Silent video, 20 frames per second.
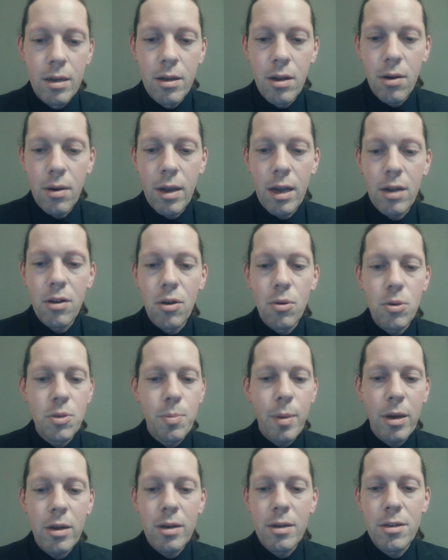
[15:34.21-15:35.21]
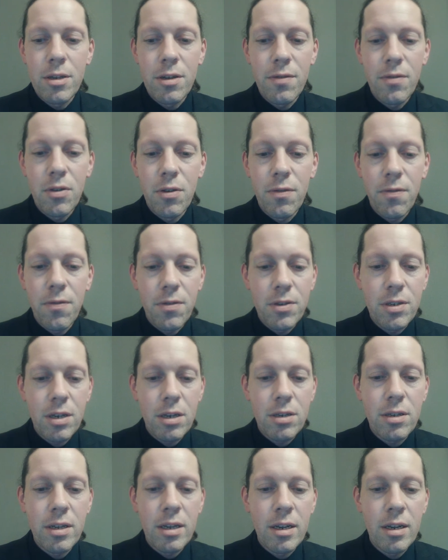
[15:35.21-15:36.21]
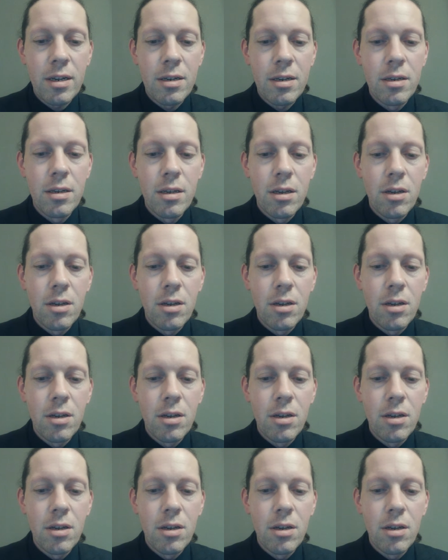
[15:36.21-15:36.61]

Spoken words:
Okay, no speculative new physics needed,